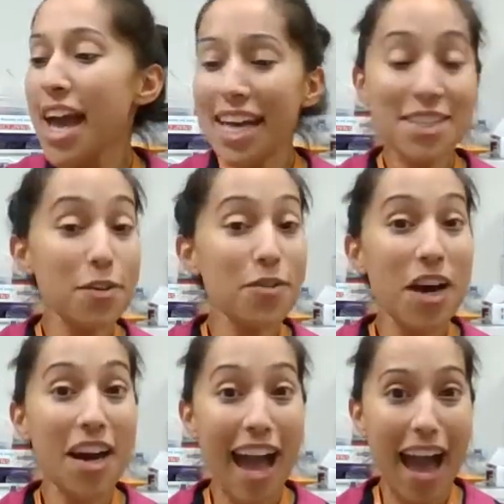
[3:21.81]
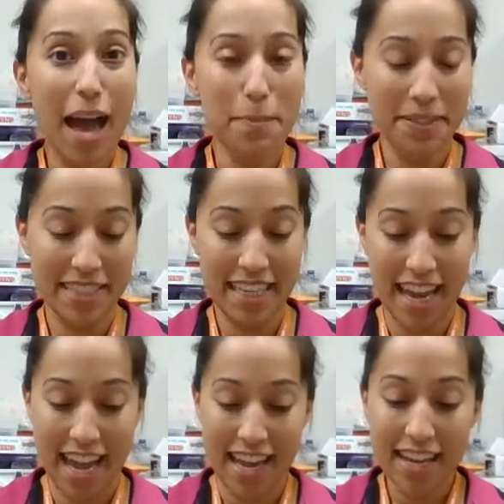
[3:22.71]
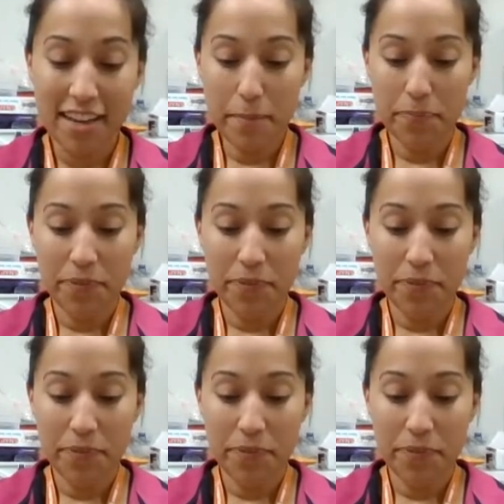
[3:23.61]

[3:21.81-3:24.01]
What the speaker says: And so for our app today,